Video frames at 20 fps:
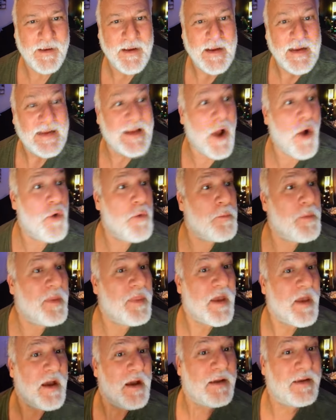No, but
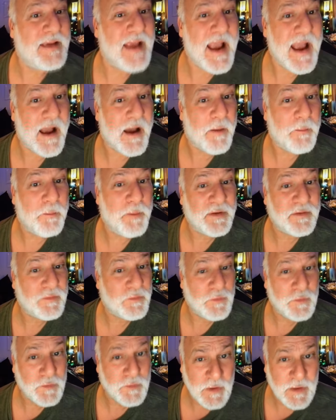yeah, but
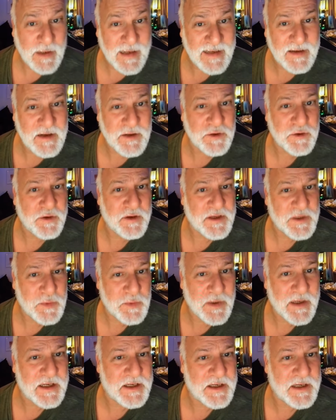listen to the
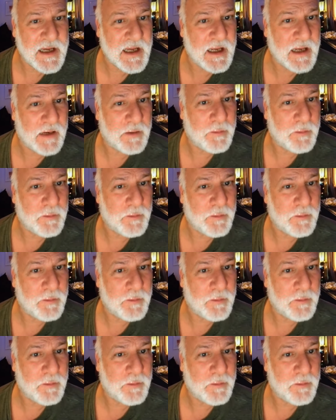Swedish again,